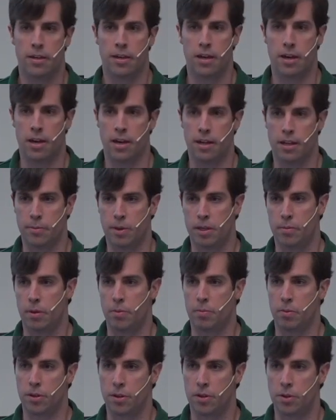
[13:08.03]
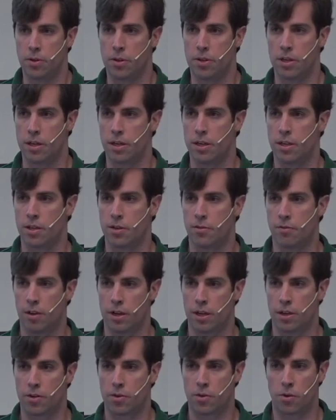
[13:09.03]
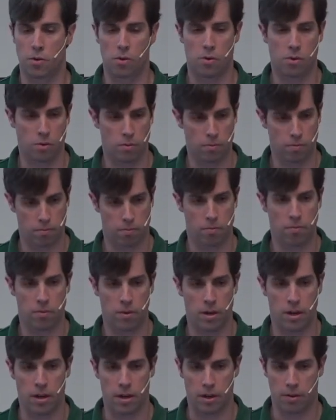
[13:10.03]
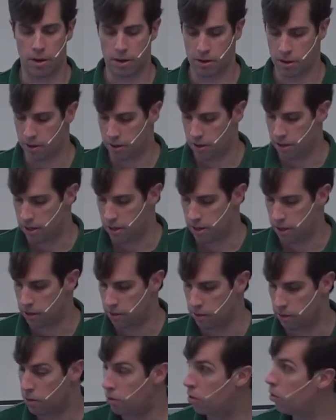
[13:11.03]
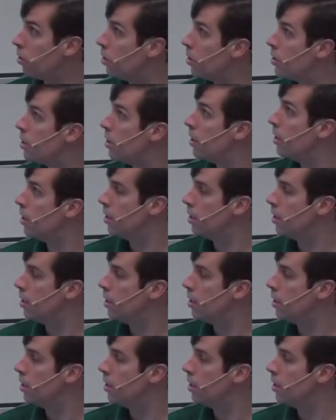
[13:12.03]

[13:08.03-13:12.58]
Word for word: that many people use as flight control controllers.